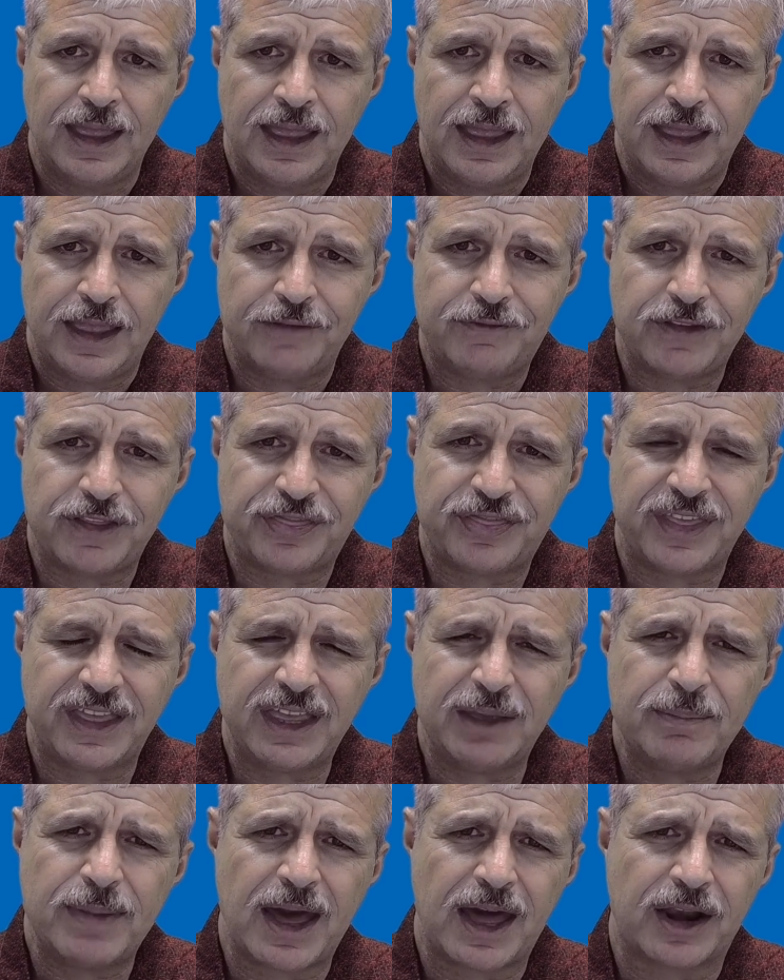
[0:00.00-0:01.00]
If you think
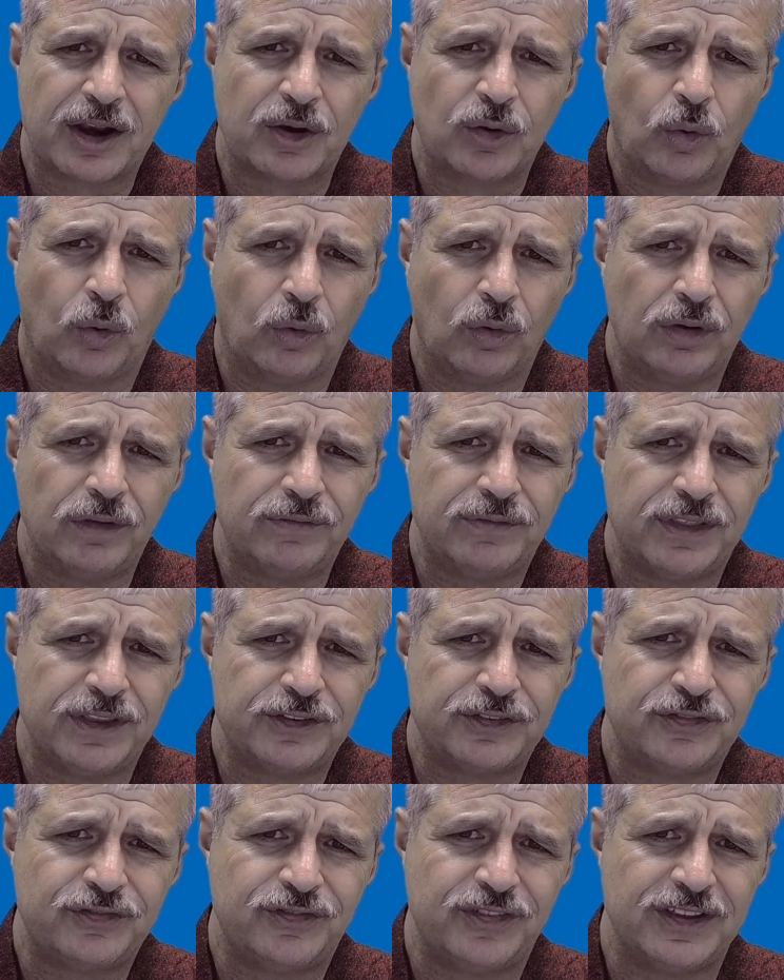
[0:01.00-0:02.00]
about it, all of
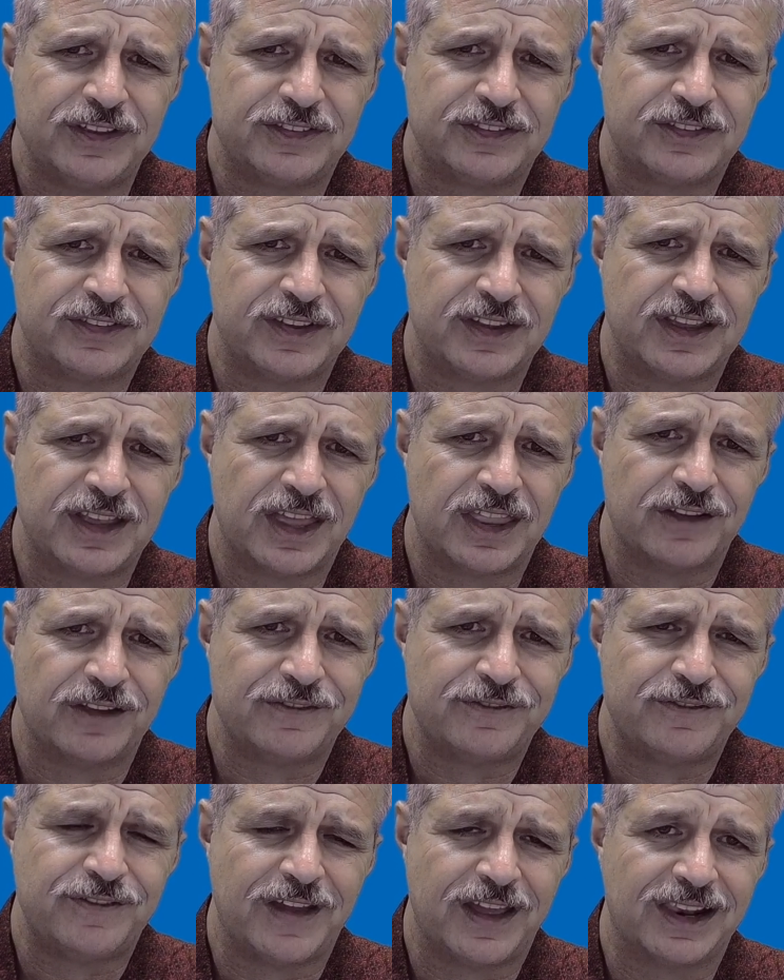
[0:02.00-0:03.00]
this fits together
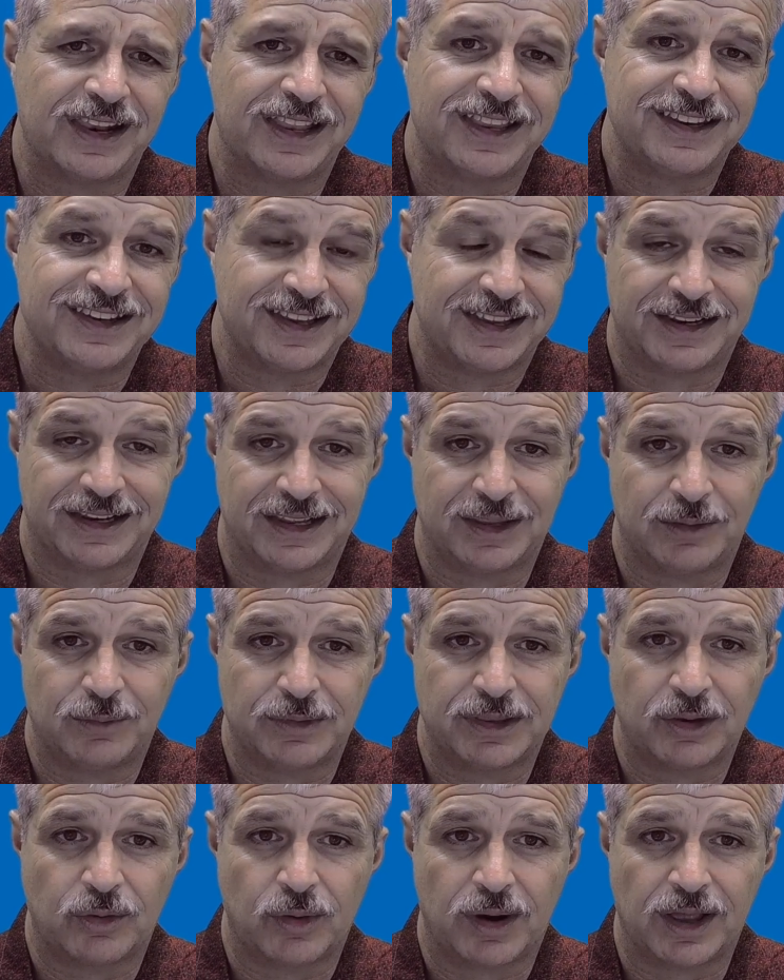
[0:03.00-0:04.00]
fairly neatly with
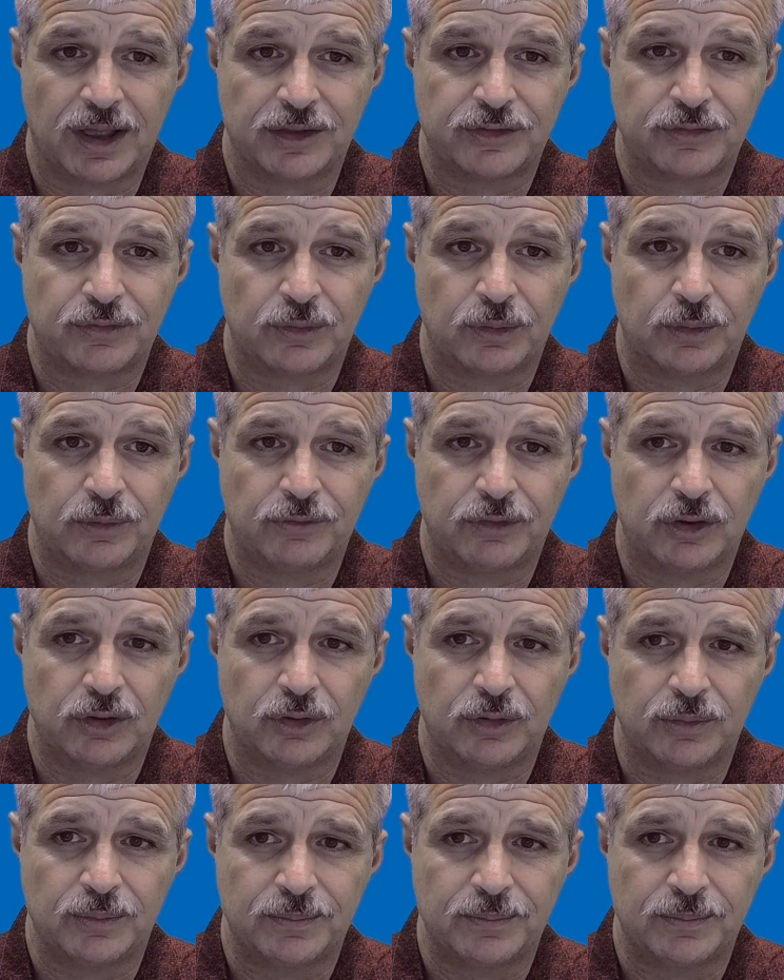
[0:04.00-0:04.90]
the grounds for review.